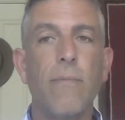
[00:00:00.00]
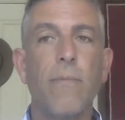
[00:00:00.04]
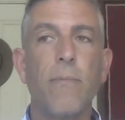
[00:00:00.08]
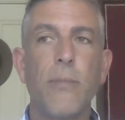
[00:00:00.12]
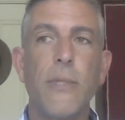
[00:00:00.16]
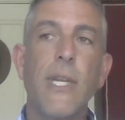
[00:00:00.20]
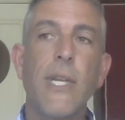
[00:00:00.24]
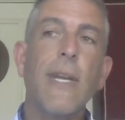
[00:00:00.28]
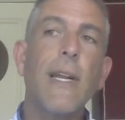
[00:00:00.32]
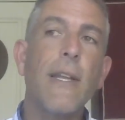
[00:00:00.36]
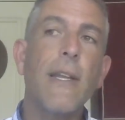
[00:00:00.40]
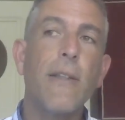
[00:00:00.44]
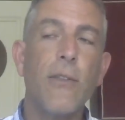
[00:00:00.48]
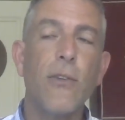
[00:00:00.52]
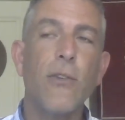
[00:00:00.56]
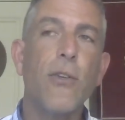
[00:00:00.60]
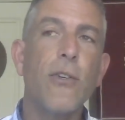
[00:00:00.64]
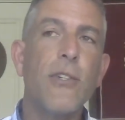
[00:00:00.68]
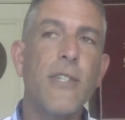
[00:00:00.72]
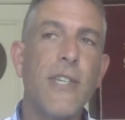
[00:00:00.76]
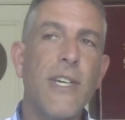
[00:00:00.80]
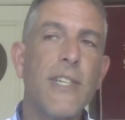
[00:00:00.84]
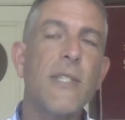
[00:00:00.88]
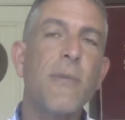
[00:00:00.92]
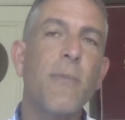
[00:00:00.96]
particularly in the New
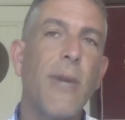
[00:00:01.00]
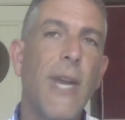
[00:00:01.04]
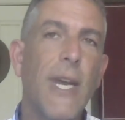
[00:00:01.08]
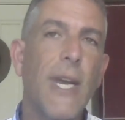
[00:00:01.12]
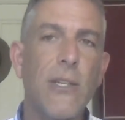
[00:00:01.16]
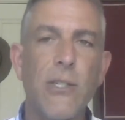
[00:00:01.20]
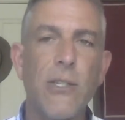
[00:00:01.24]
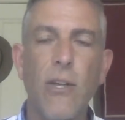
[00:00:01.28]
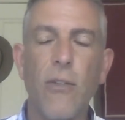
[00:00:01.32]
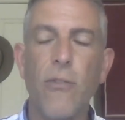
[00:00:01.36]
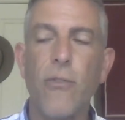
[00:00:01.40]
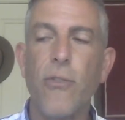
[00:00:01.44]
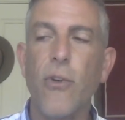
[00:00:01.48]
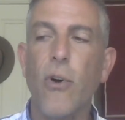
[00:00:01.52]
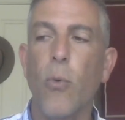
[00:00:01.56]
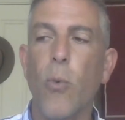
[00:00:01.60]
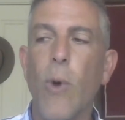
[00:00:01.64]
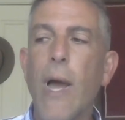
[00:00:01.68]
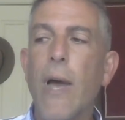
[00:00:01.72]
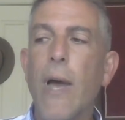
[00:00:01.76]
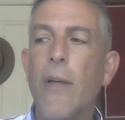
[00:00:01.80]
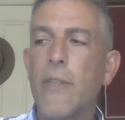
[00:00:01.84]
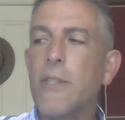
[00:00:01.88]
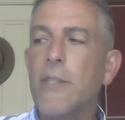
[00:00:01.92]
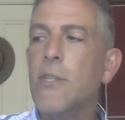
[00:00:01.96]
Testament actually, and thought,
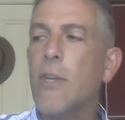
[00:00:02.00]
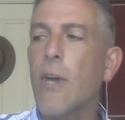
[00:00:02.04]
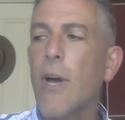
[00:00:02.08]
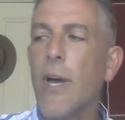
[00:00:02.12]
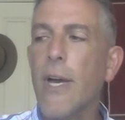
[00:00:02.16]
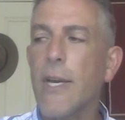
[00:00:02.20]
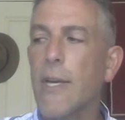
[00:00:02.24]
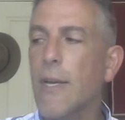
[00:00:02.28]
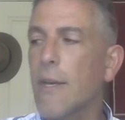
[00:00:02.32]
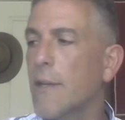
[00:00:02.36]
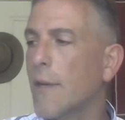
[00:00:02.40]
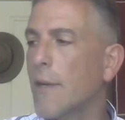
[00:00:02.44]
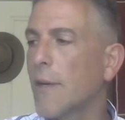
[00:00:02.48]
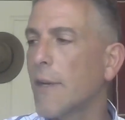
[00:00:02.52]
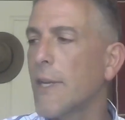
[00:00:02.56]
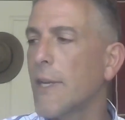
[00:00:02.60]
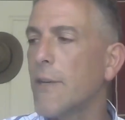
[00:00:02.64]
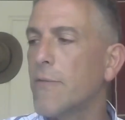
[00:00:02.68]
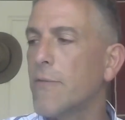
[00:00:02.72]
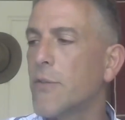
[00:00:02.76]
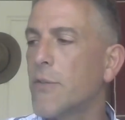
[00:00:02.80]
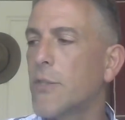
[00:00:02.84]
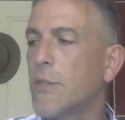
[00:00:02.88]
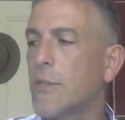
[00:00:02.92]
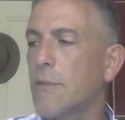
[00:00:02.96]
wow, this guy
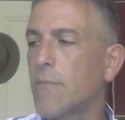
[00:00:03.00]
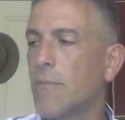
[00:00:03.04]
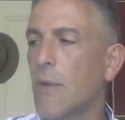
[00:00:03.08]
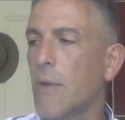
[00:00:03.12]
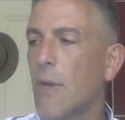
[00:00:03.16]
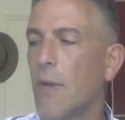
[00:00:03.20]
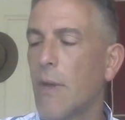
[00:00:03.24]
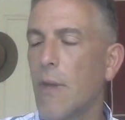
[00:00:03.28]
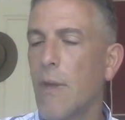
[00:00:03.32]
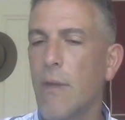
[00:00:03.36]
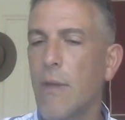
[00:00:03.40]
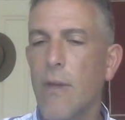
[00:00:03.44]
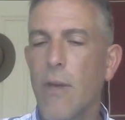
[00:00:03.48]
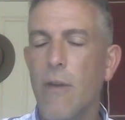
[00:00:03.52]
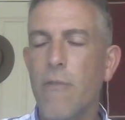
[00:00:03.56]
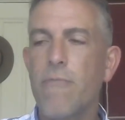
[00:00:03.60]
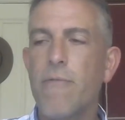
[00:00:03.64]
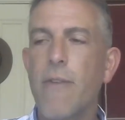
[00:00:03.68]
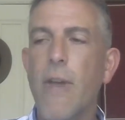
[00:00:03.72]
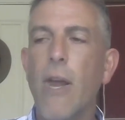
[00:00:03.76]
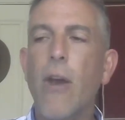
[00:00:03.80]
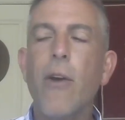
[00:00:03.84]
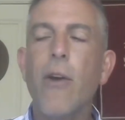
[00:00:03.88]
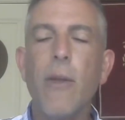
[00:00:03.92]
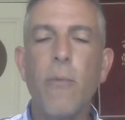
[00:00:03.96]
lives a
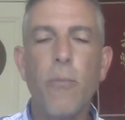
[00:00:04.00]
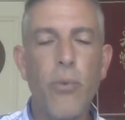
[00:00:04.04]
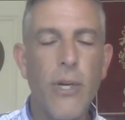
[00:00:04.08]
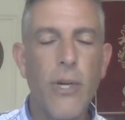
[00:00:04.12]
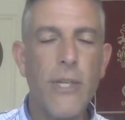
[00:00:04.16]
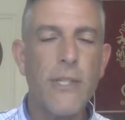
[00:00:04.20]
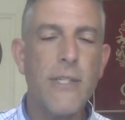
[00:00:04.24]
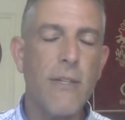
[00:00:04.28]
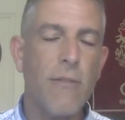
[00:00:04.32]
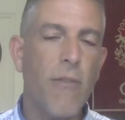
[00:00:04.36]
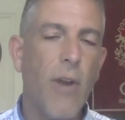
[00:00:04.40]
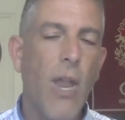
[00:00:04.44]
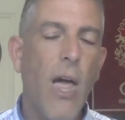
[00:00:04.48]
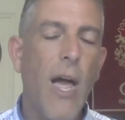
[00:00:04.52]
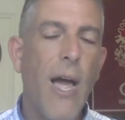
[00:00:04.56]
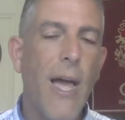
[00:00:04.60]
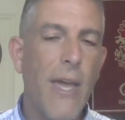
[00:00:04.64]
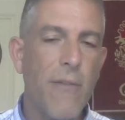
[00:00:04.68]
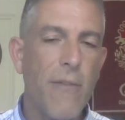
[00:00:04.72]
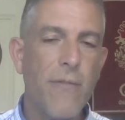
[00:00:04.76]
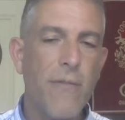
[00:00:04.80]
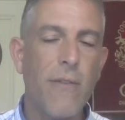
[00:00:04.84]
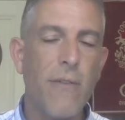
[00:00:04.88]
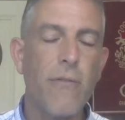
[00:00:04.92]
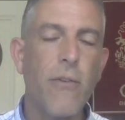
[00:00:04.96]
very impressive
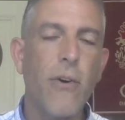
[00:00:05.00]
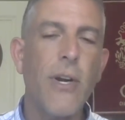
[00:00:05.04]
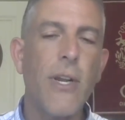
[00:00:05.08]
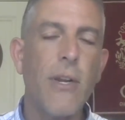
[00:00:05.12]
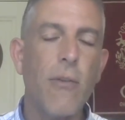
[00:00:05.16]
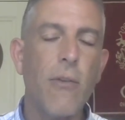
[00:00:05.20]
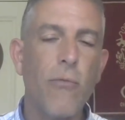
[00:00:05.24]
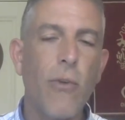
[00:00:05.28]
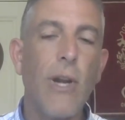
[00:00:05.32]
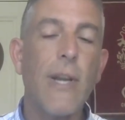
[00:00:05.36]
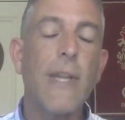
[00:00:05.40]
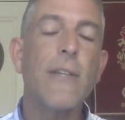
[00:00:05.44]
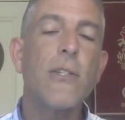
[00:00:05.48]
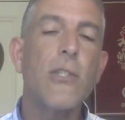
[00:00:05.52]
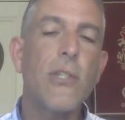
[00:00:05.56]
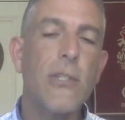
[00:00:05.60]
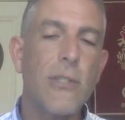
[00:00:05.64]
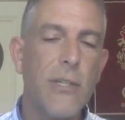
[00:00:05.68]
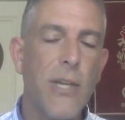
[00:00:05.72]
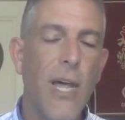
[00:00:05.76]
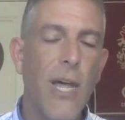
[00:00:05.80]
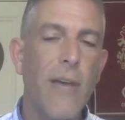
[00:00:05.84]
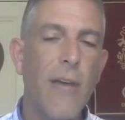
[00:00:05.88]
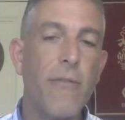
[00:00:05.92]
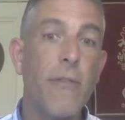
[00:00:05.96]
life, a very
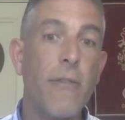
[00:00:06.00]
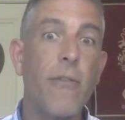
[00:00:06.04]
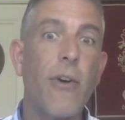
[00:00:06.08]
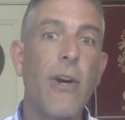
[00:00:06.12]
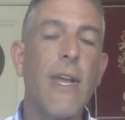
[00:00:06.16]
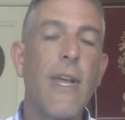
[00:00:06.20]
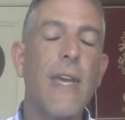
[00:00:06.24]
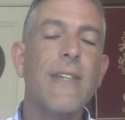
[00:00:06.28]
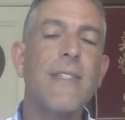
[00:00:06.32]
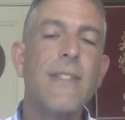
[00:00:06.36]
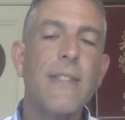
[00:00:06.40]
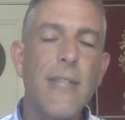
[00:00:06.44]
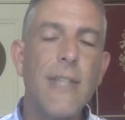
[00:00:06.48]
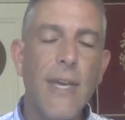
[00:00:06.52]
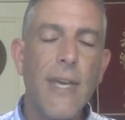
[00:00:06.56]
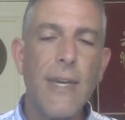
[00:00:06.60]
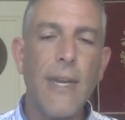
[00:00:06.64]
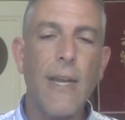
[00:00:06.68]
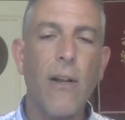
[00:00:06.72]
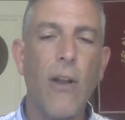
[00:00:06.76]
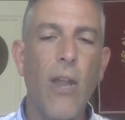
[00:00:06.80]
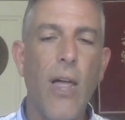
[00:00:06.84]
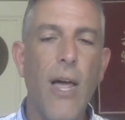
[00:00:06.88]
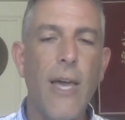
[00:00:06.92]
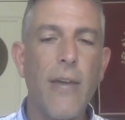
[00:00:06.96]
religious life, a very
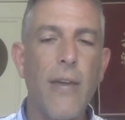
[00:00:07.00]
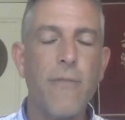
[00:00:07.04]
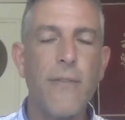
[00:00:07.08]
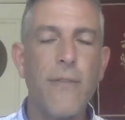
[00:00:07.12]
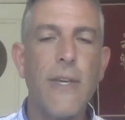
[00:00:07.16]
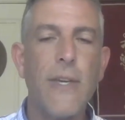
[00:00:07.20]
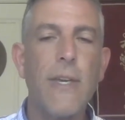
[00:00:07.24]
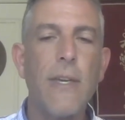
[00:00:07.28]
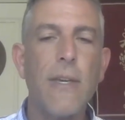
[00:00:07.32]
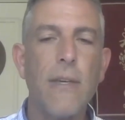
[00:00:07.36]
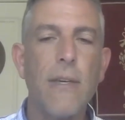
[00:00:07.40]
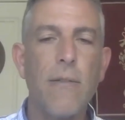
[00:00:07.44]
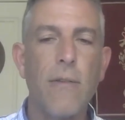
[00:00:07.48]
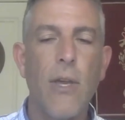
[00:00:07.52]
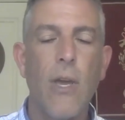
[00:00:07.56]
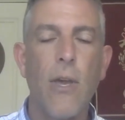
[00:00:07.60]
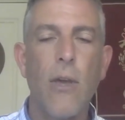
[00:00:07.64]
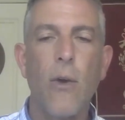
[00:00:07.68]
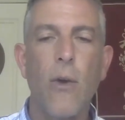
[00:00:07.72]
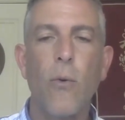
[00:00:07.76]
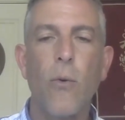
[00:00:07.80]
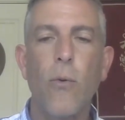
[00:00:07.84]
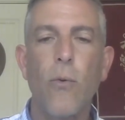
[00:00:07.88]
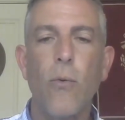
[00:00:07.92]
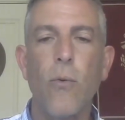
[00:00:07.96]
ascetic life. He
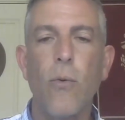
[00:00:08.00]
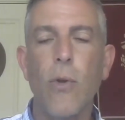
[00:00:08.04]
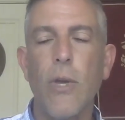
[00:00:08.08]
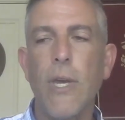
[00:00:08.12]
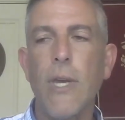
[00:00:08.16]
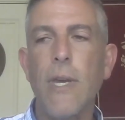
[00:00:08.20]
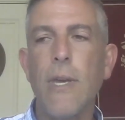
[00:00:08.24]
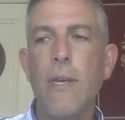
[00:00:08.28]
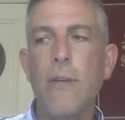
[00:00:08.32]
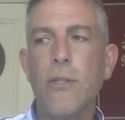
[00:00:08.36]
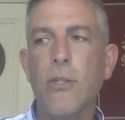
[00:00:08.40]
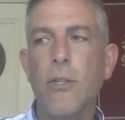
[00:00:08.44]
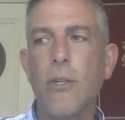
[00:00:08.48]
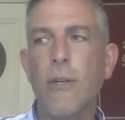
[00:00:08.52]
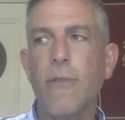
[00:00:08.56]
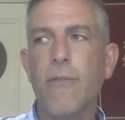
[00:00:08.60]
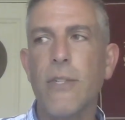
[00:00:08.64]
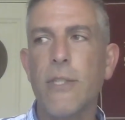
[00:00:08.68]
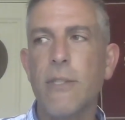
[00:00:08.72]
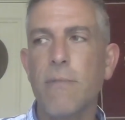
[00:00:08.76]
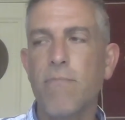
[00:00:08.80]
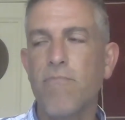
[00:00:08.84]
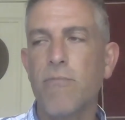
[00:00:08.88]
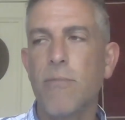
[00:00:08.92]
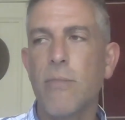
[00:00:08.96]
sort of
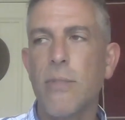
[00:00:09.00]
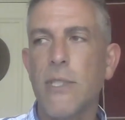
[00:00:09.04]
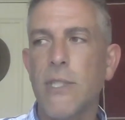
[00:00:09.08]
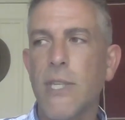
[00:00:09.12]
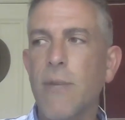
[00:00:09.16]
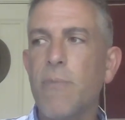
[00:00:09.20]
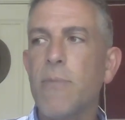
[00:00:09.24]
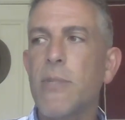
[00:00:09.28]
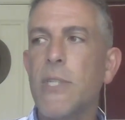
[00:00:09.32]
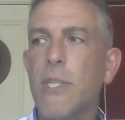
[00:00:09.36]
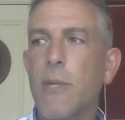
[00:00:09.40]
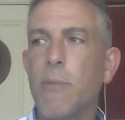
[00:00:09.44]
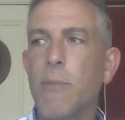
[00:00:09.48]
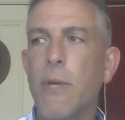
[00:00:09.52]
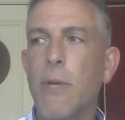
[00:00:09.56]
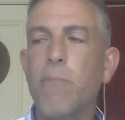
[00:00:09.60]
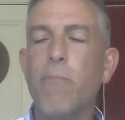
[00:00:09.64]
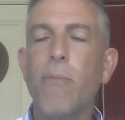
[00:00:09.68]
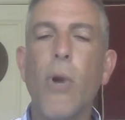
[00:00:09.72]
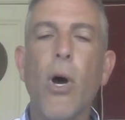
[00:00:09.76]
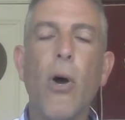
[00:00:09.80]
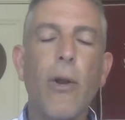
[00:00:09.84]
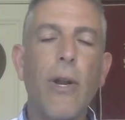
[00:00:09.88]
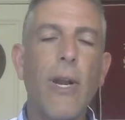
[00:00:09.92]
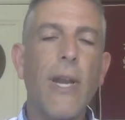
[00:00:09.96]
seems to be
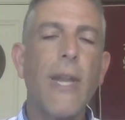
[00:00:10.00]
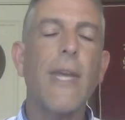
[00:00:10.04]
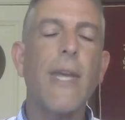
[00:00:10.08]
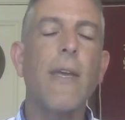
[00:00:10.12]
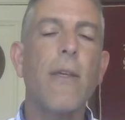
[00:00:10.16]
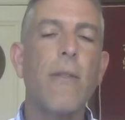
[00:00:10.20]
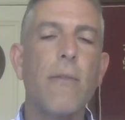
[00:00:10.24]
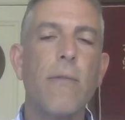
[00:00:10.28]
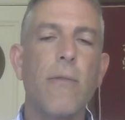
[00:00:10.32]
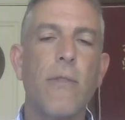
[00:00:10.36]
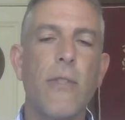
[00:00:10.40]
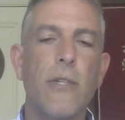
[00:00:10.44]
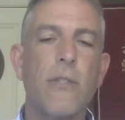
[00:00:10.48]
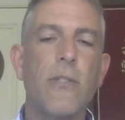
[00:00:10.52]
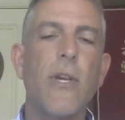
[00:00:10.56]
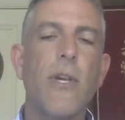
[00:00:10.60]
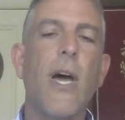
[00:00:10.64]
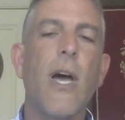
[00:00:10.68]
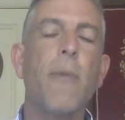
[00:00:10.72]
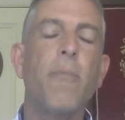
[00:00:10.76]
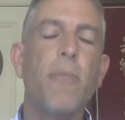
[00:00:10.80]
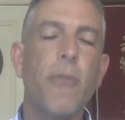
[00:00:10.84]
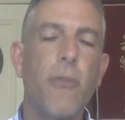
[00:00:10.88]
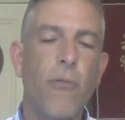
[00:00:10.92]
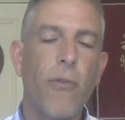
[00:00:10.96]
modeling the
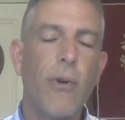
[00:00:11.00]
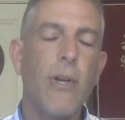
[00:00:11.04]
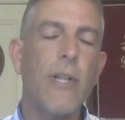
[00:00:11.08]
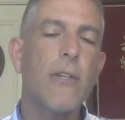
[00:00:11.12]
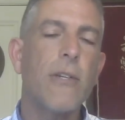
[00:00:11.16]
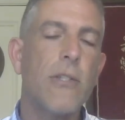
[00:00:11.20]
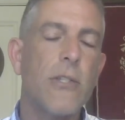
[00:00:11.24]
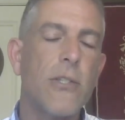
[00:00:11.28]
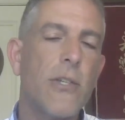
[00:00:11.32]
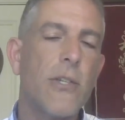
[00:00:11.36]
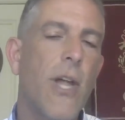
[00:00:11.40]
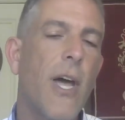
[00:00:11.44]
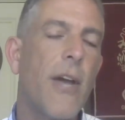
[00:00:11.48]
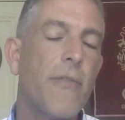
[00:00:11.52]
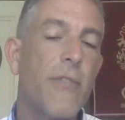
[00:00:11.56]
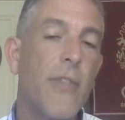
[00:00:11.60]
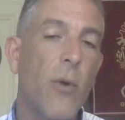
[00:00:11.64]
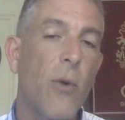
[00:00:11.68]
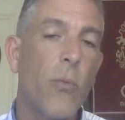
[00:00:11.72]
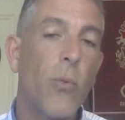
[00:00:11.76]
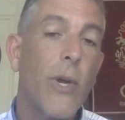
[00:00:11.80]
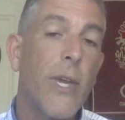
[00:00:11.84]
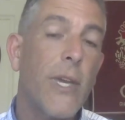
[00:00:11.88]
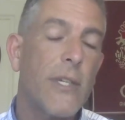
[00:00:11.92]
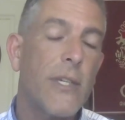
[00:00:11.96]
type of religious life
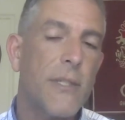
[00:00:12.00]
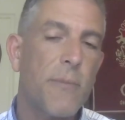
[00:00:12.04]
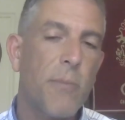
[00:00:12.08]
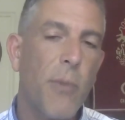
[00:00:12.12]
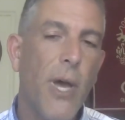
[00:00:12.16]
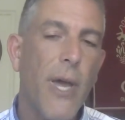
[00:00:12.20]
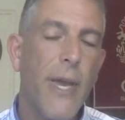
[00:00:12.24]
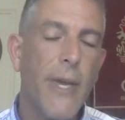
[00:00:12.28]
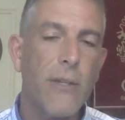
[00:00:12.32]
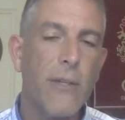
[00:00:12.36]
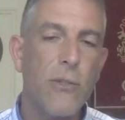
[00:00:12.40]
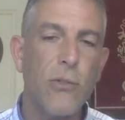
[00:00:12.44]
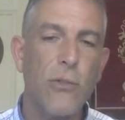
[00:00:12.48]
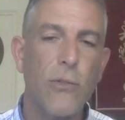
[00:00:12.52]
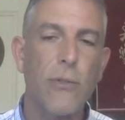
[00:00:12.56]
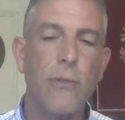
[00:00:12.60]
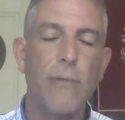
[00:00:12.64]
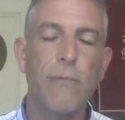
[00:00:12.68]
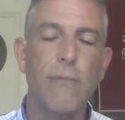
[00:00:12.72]
that we aspire to.